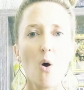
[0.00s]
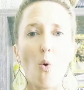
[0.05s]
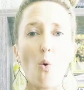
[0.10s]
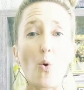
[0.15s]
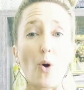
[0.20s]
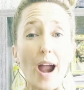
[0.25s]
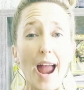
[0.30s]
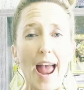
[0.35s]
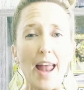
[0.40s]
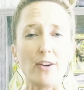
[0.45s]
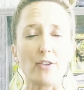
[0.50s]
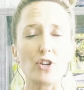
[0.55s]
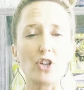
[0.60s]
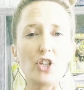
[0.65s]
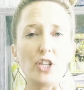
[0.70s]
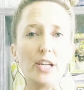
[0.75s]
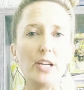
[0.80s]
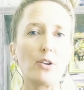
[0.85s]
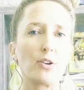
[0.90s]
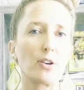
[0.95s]
or
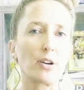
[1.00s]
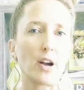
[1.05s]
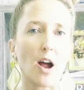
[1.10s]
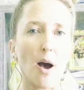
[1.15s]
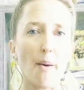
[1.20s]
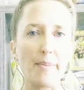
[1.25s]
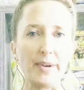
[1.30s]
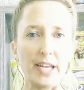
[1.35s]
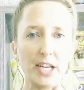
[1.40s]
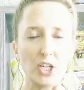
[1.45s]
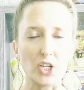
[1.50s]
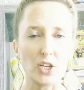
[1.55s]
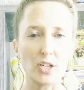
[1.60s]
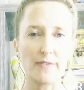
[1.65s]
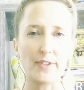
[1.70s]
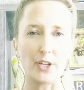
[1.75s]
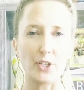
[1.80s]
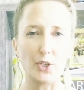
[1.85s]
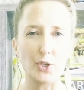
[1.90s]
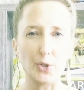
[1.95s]
energy or a combination
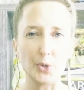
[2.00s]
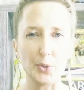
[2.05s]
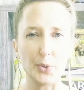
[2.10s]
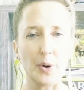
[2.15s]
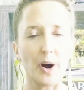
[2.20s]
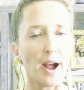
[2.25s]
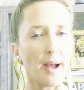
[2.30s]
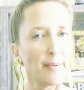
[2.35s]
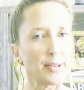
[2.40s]
of the two,